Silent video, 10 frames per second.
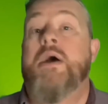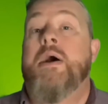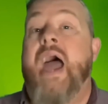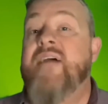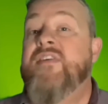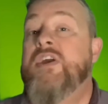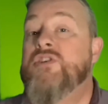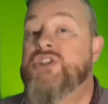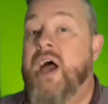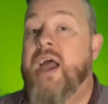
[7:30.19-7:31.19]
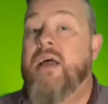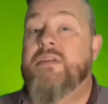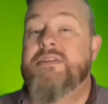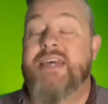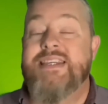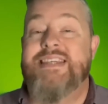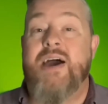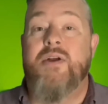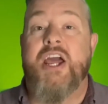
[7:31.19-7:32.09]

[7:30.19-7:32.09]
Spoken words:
Having your child sit down